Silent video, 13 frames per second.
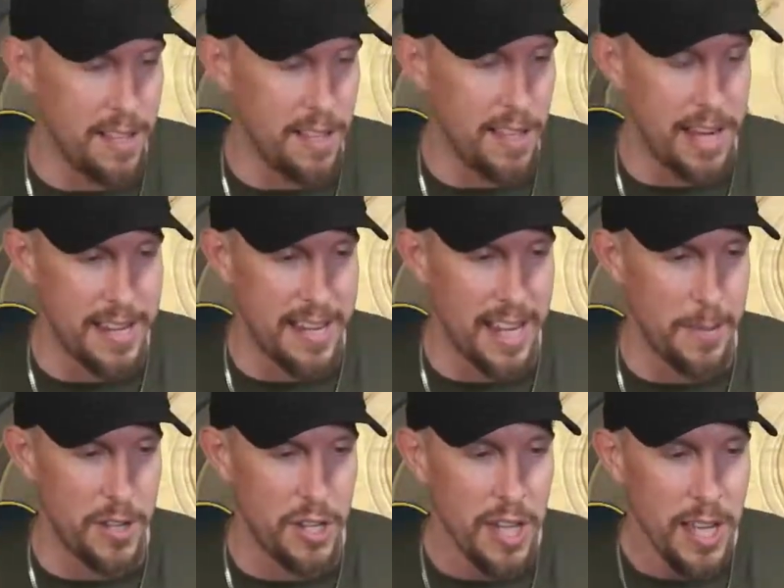lot of
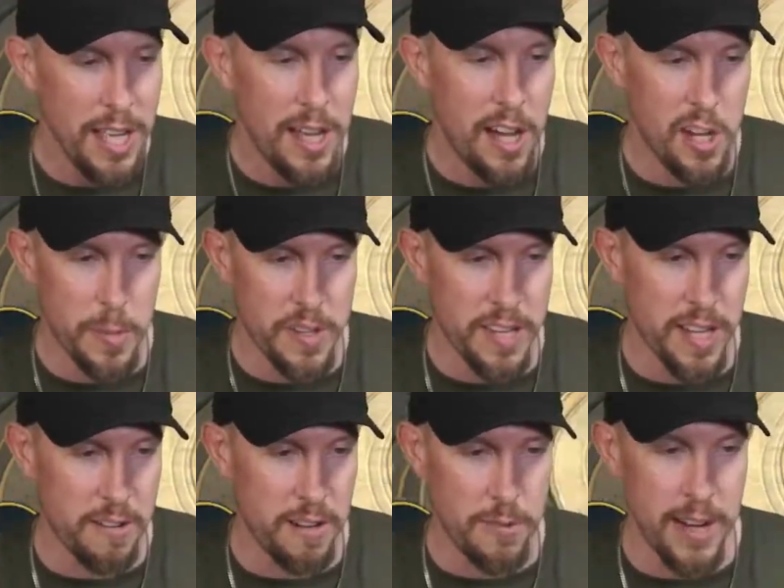damage, one hundred
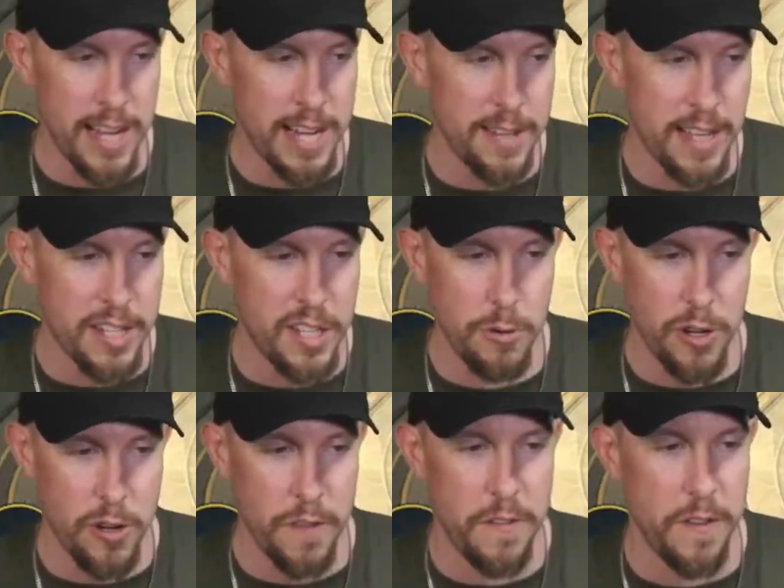percent crit rate and like two
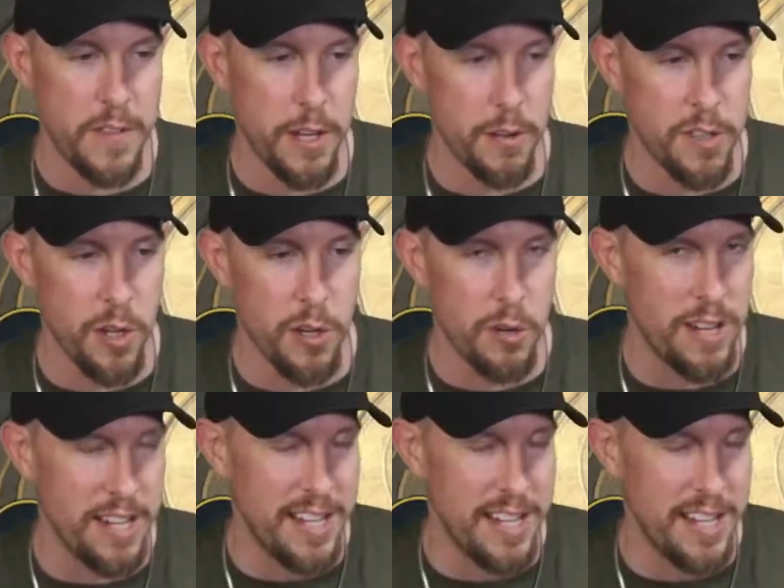hundred fifty or so crit